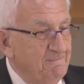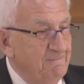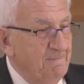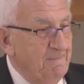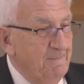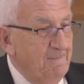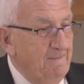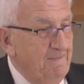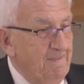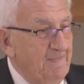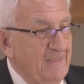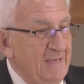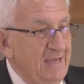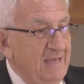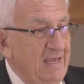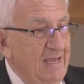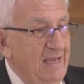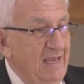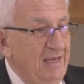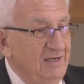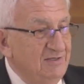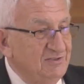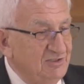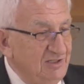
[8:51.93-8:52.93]
January
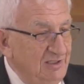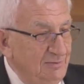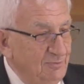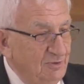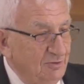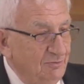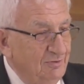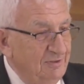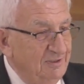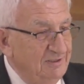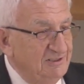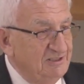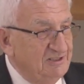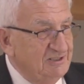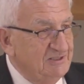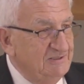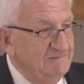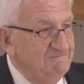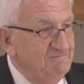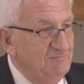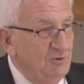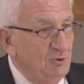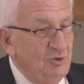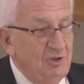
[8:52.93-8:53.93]
19,
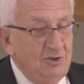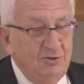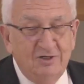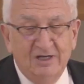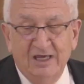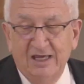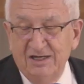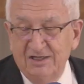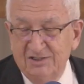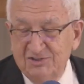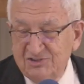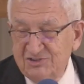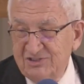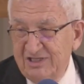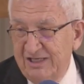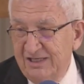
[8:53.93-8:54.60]
1957,